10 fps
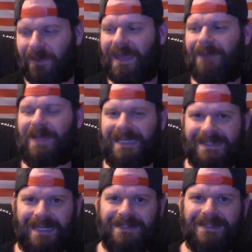well, that makes
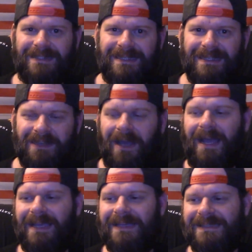sense.
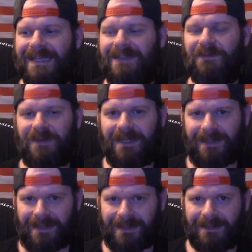I guess that's fine
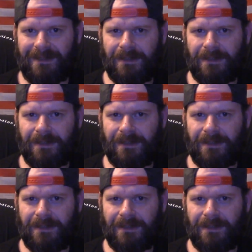then.